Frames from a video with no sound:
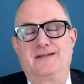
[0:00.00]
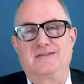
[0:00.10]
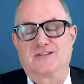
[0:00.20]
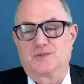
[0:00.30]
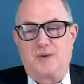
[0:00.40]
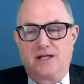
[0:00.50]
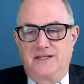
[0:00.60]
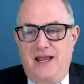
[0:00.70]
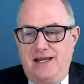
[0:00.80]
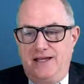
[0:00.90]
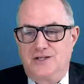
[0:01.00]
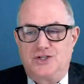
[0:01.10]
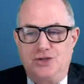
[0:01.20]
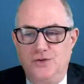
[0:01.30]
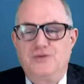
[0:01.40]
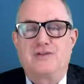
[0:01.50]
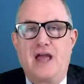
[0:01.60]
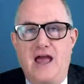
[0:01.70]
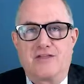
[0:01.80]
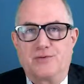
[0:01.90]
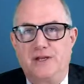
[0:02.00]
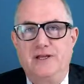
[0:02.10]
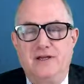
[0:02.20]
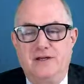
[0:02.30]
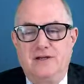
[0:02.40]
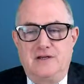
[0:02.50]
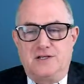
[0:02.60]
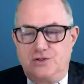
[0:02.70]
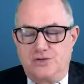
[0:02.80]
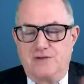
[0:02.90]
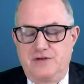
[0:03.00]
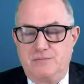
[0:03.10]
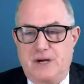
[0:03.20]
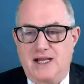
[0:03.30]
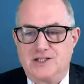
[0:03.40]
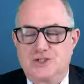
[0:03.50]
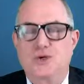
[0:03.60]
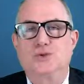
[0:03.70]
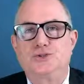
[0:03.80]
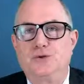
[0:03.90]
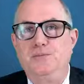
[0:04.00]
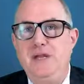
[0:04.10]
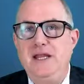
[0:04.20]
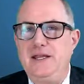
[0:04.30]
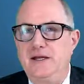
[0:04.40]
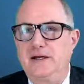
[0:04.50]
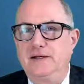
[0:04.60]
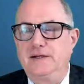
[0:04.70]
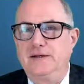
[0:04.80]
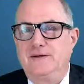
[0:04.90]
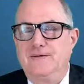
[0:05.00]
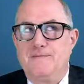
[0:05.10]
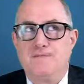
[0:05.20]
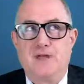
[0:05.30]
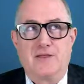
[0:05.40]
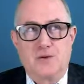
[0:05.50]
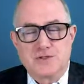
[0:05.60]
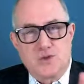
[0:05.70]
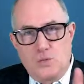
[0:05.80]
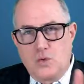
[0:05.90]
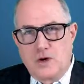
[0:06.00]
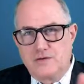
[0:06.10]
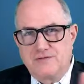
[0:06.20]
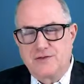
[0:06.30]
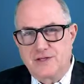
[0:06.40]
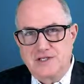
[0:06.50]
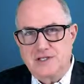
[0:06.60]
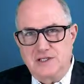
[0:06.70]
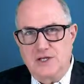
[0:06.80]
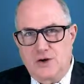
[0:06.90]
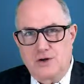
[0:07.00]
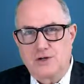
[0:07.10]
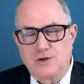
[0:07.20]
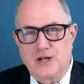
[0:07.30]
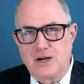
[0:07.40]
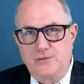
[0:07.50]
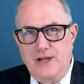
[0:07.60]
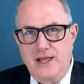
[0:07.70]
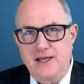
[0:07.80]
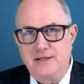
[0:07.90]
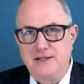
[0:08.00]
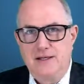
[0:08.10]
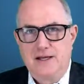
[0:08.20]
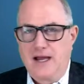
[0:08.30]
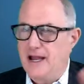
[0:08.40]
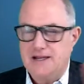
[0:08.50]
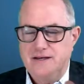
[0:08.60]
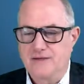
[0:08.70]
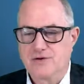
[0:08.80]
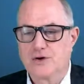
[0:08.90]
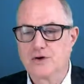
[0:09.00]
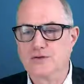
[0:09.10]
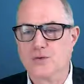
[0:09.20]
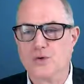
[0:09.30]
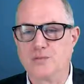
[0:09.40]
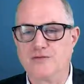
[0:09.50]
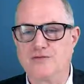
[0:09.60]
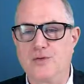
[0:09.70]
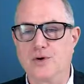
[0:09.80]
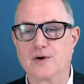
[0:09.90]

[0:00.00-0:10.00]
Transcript: It's a spontaneous youth gathering driven by social media. Now, there was a word for this in the article I read. I had never heard the word before.